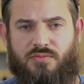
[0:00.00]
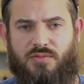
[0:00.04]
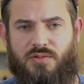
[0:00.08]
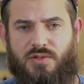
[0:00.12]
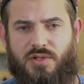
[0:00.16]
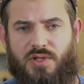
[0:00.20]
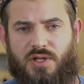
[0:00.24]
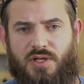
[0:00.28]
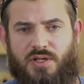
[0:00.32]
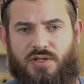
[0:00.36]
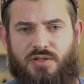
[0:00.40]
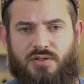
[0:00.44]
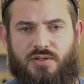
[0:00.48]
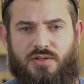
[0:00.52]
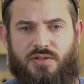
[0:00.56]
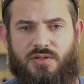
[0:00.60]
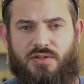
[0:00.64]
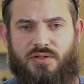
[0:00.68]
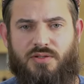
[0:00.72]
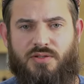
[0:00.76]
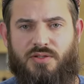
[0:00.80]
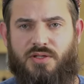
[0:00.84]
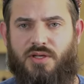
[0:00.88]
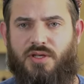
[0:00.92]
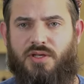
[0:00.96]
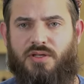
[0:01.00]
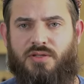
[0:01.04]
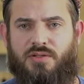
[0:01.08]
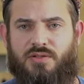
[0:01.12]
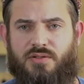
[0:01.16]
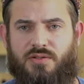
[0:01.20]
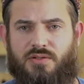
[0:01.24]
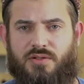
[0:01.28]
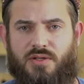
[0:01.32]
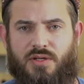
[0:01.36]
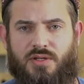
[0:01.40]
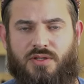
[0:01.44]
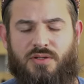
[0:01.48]
like uh, Sheikh
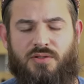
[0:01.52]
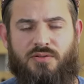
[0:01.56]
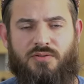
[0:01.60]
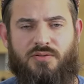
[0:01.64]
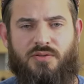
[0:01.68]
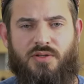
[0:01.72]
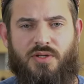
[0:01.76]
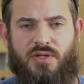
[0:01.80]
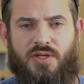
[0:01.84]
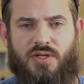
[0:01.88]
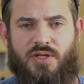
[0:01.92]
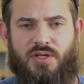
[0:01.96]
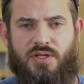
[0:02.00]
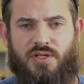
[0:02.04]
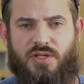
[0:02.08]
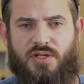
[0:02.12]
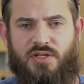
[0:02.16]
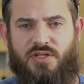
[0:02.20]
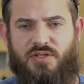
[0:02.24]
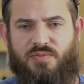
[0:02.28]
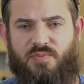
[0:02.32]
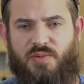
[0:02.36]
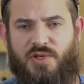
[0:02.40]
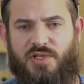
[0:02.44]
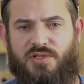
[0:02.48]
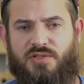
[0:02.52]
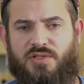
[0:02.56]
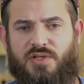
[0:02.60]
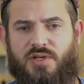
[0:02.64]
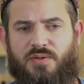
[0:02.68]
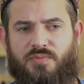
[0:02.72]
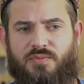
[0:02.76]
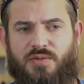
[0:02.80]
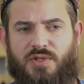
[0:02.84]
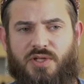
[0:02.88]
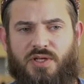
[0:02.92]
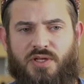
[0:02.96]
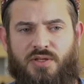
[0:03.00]
Yani, he spent
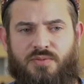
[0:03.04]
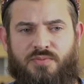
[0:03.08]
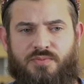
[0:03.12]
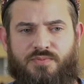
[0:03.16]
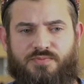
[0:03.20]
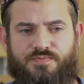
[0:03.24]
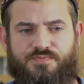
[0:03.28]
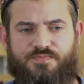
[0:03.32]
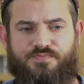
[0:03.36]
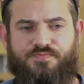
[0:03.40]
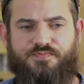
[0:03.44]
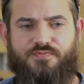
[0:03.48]
some time